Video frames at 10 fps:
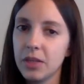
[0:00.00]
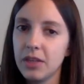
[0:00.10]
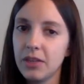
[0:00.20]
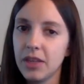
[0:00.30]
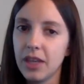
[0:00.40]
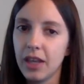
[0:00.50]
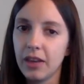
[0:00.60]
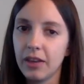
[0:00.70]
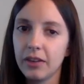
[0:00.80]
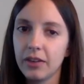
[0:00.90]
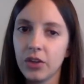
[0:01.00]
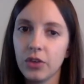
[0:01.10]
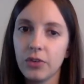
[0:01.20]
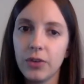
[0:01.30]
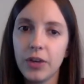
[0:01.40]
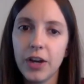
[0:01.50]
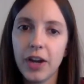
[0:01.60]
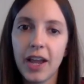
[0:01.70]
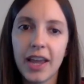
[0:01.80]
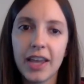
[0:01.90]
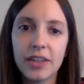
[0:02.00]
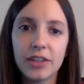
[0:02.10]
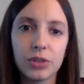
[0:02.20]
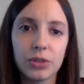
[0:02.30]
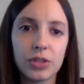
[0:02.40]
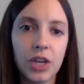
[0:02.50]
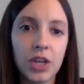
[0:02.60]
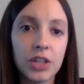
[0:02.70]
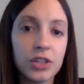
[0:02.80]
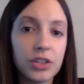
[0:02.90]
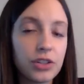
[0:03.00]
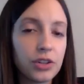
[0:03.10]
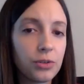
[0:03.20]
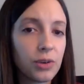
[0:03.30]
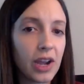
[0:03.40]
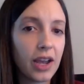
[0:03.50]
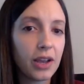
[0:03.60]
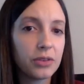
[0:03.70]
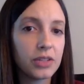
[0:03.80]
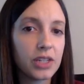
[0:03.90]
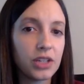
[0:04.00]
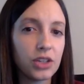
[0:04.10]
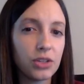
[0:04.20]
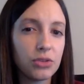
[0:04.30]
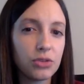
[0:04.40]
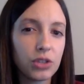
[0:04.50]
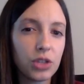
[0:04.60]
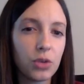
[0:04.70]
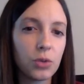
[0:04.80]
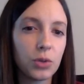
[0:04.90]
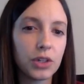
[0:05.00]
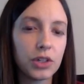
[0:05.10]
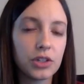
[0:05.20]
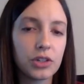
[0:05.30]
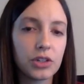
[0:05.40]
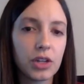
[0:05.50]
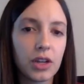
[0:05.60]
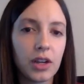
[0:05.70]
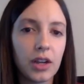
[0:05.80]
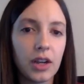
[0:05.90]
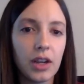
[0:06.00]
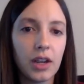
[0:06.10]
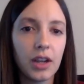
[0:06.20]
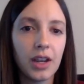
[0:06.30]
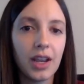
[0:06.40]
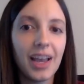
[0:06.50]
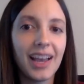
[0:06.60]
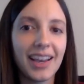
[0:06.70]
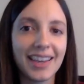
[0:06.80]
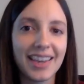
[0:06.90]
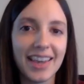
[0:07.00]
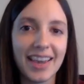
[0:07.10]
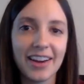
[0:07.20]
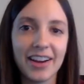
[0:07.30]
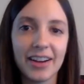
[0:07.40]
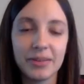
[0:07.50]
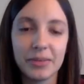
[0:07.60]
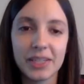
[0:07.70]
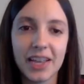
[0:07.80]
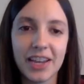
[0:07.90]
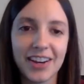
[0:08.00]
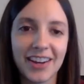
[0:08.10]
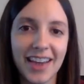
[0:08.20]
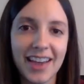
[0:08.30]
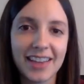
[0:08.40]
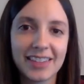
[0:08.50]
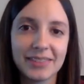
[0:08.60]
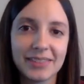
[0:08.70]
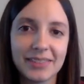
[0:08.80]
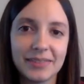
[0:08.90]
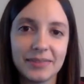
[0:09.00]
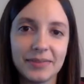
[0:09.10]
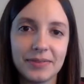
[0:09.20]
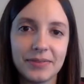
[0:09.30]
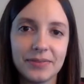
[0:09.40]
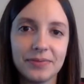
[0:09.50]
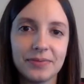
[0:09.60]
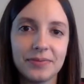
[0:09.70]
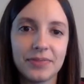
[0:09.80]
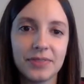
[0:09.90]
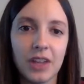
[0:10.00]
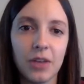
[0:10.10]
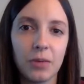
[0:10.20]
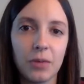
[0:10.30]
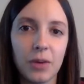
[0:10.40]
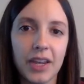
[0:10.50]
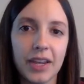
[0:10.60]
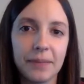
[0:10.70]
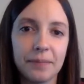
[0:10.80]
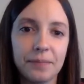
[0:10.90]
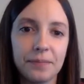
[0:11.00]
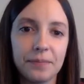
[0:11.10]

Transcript: What do you think? Good for your eyes, grows under the ground, and usually orange. A carrot. Was that your guess? All right.